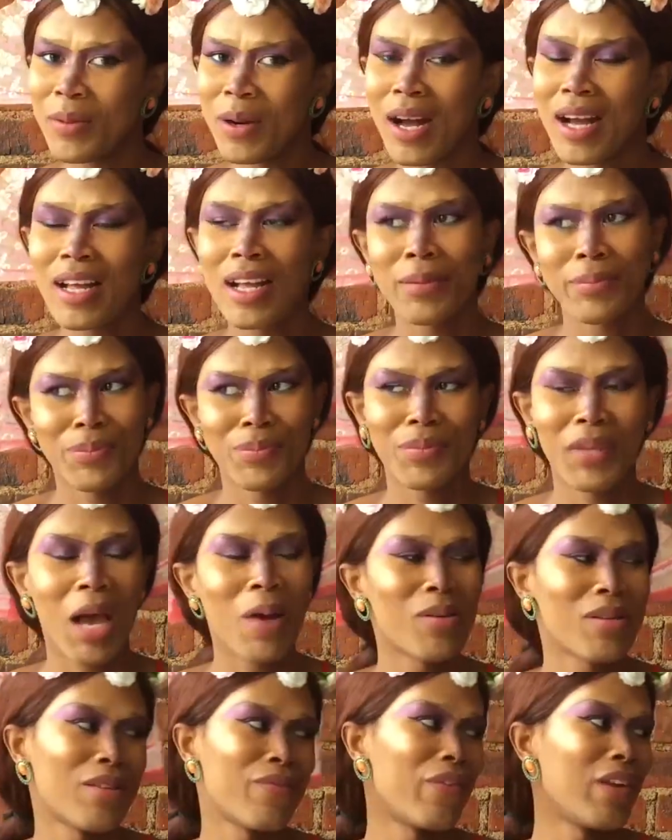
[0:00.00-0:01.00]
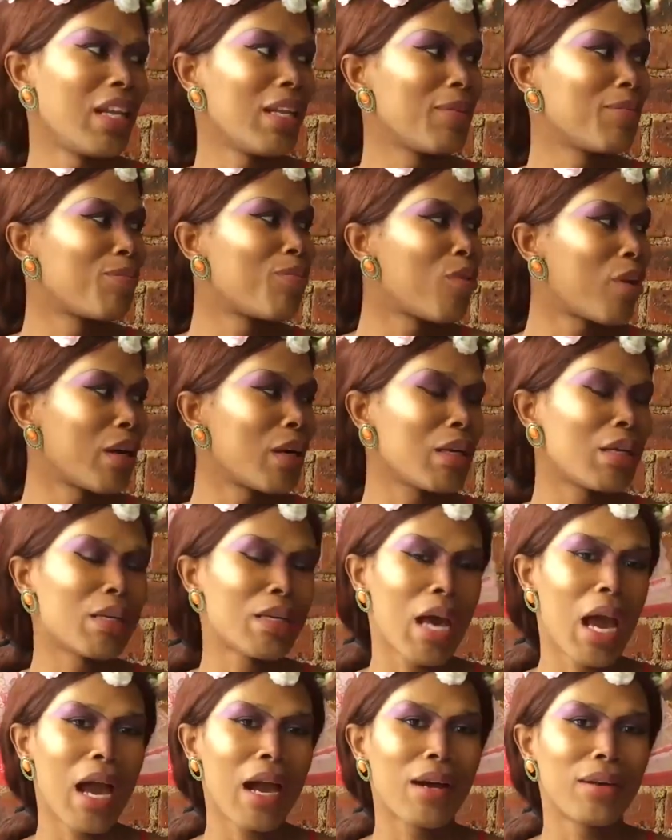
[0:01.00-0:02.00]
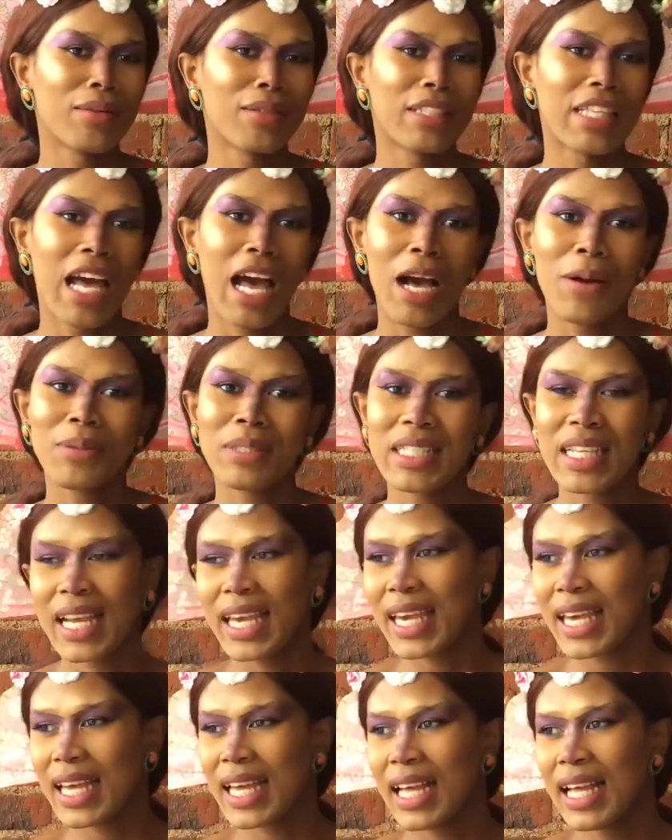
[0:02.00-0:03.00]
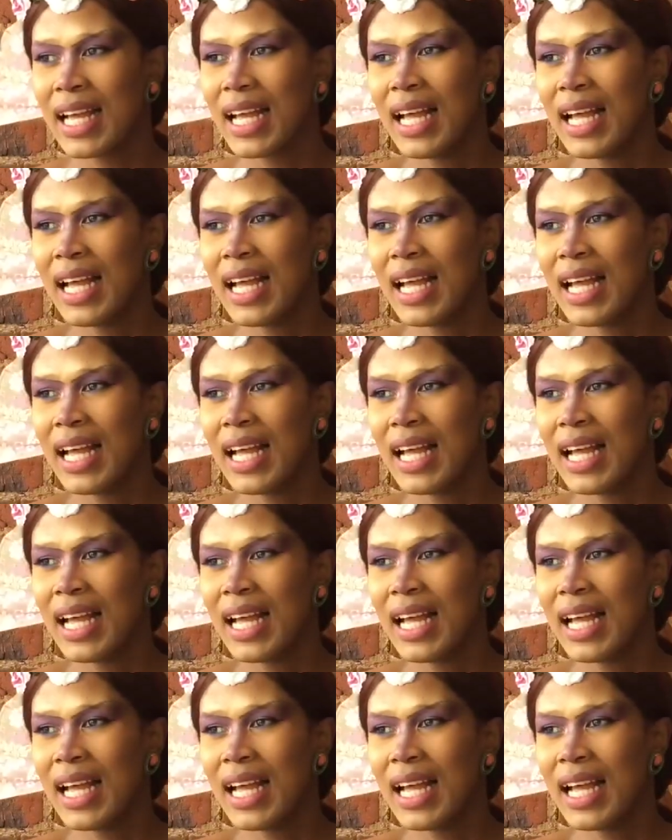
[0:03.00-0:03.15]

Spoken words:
Well, I was feeling pretty down, so I was like,